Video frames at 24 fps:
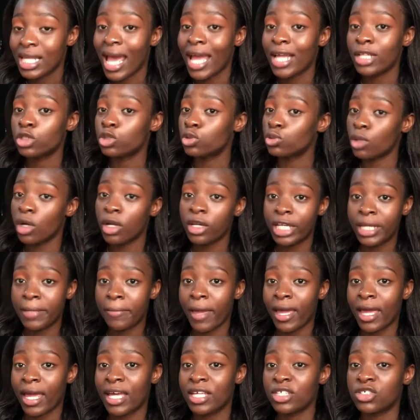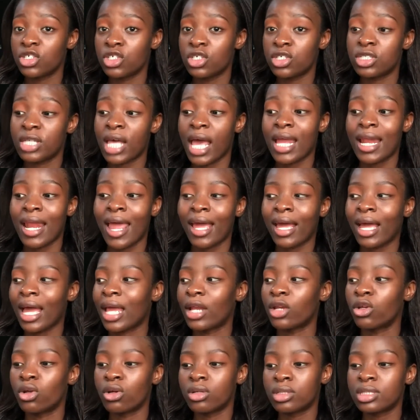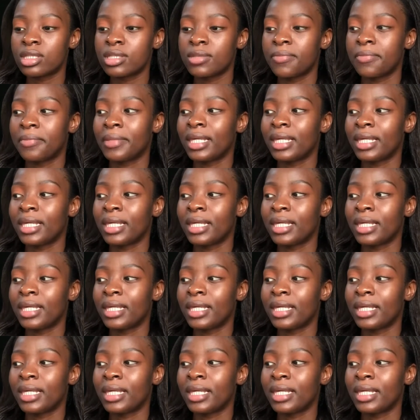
I do not lay my edges and I cannot